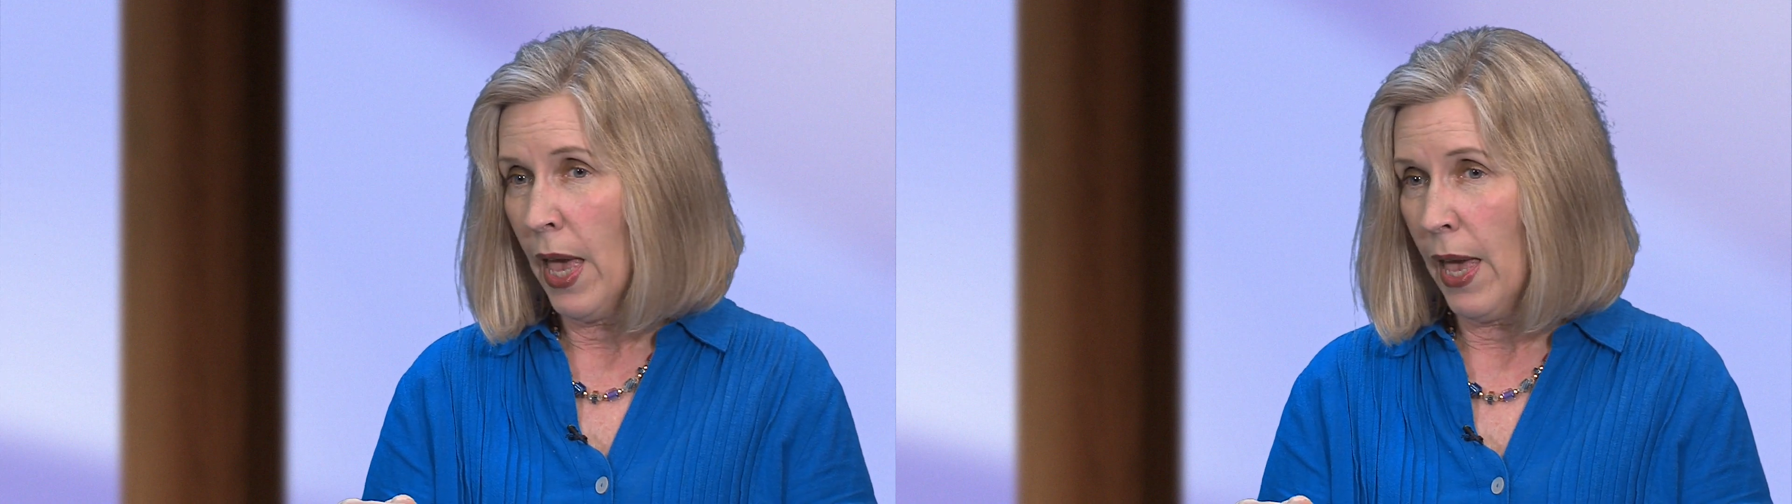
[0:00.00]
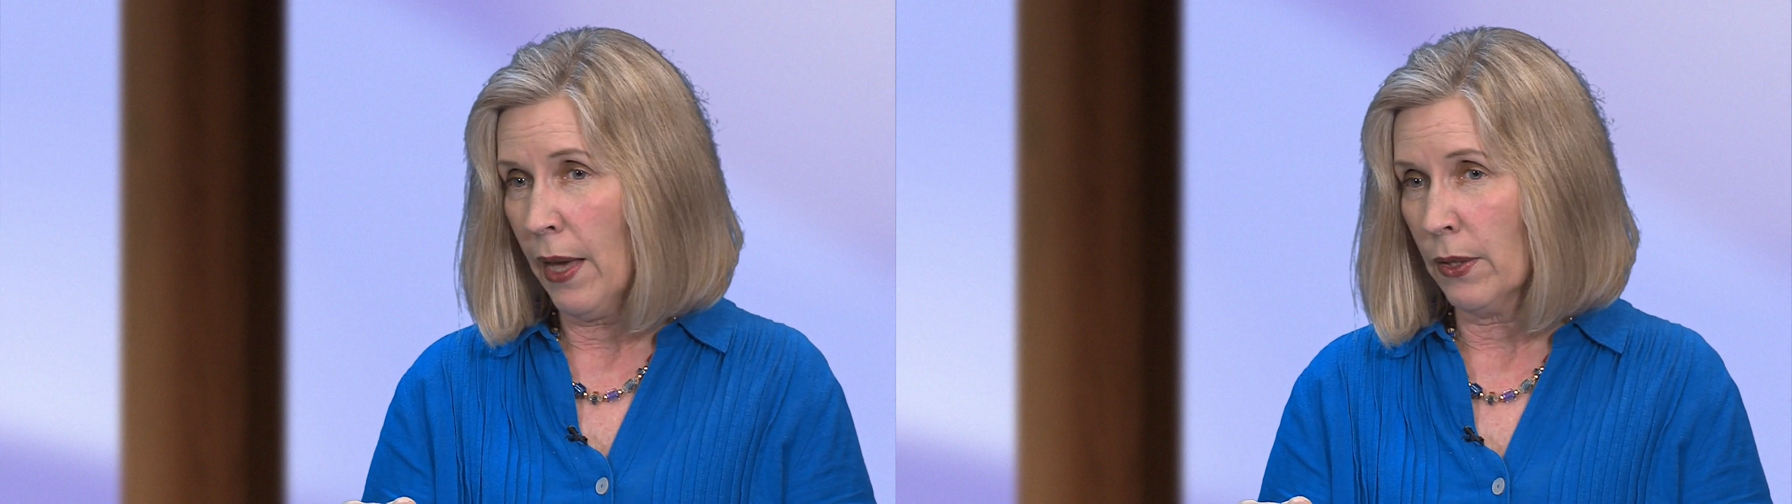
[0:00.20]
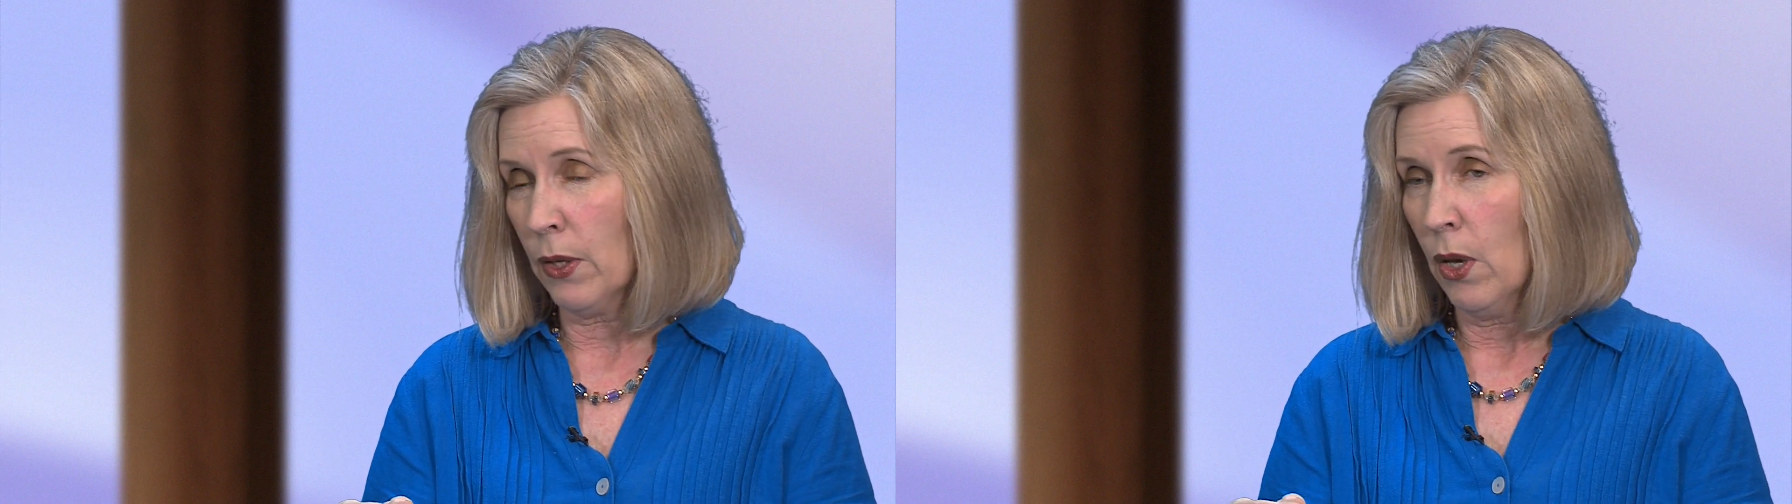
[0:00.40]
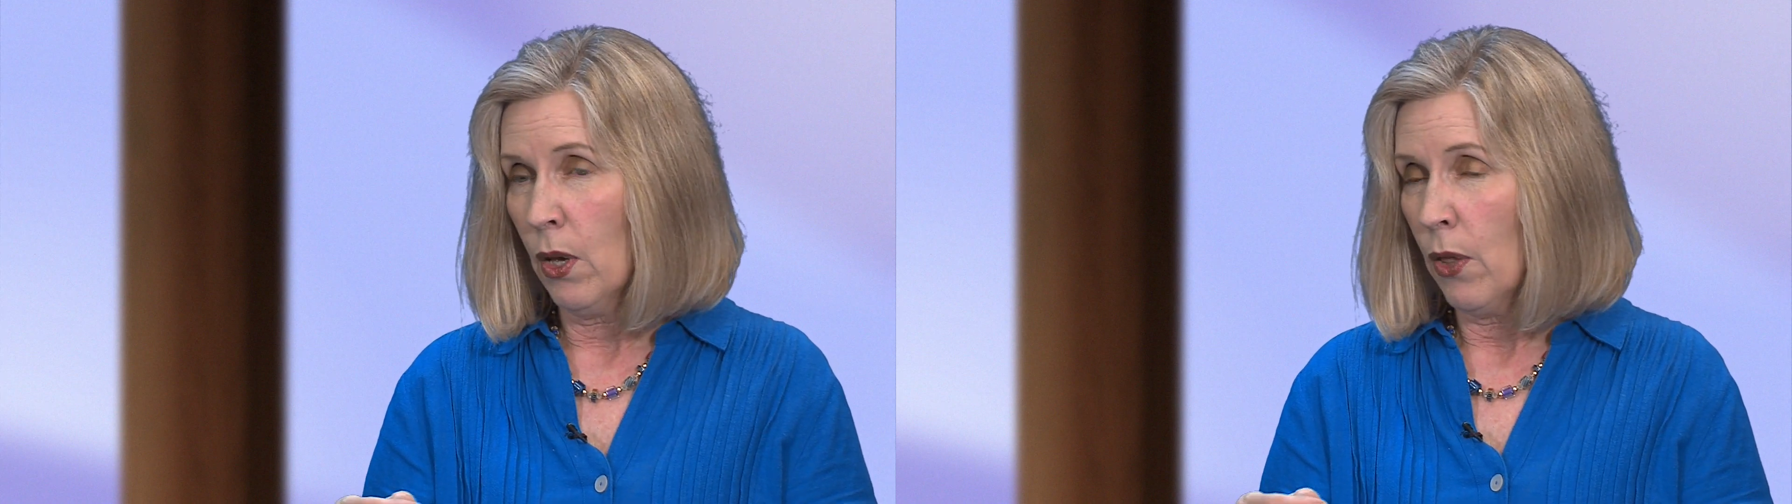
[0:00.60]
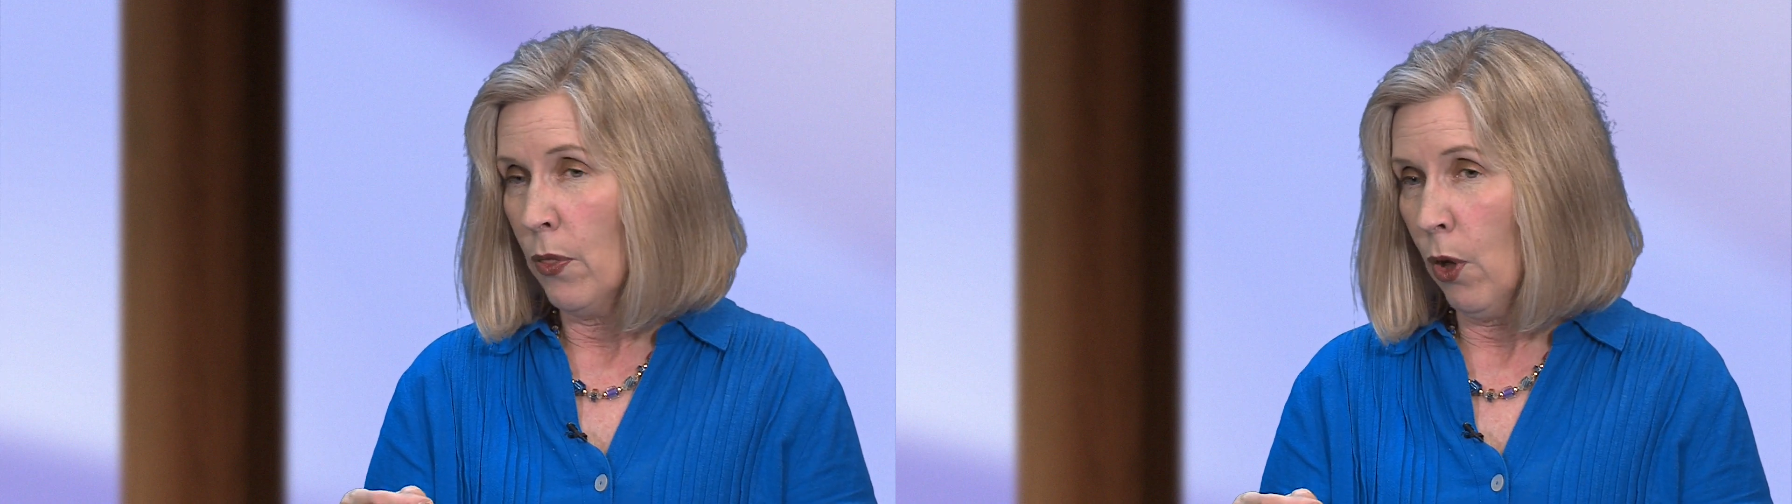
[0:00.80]
and
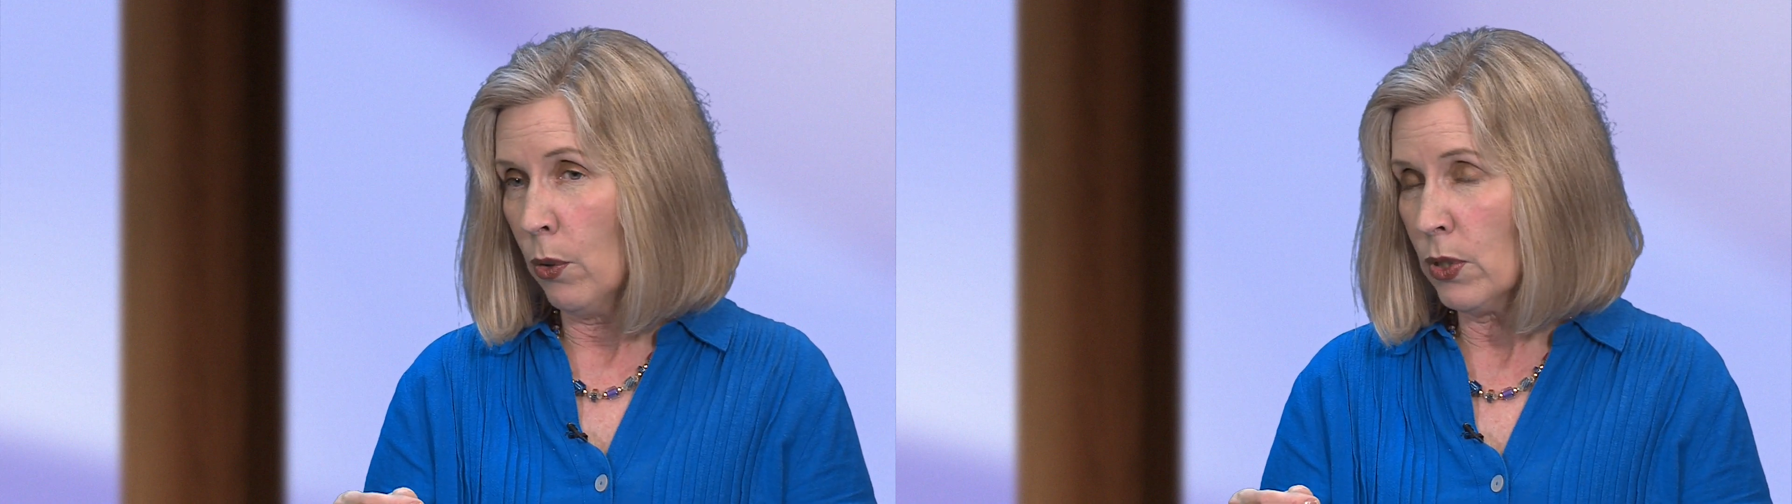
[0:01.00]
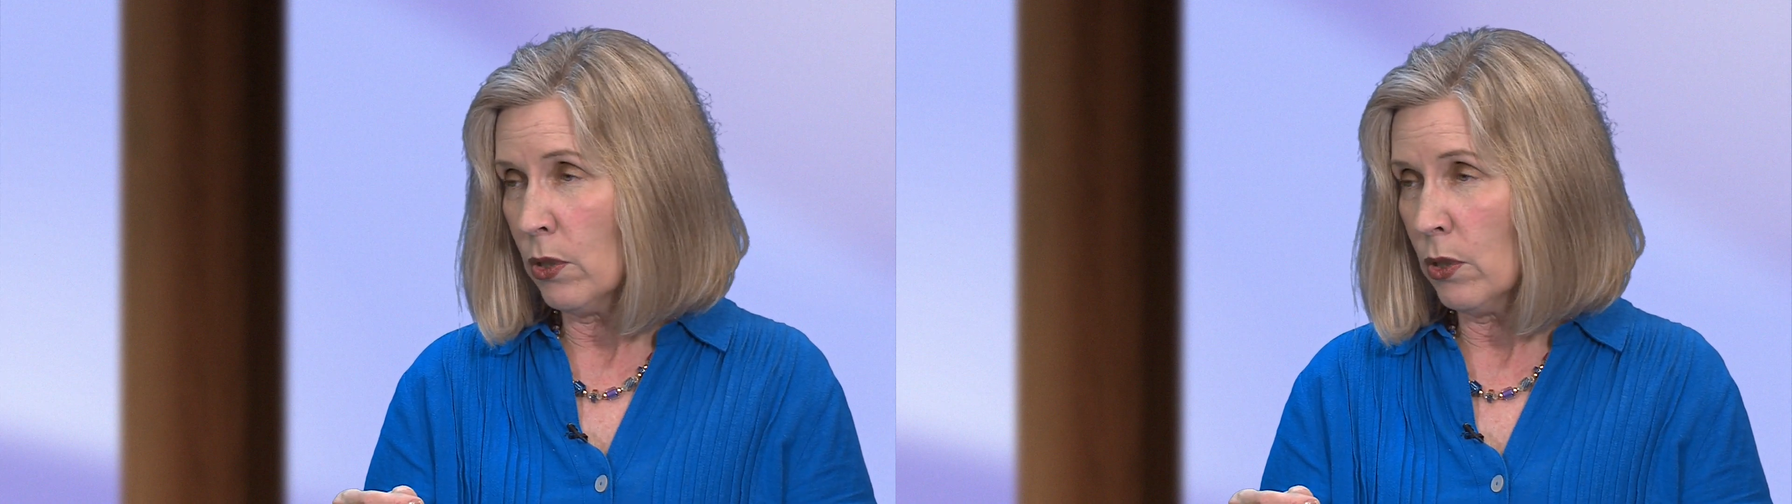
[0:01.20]
those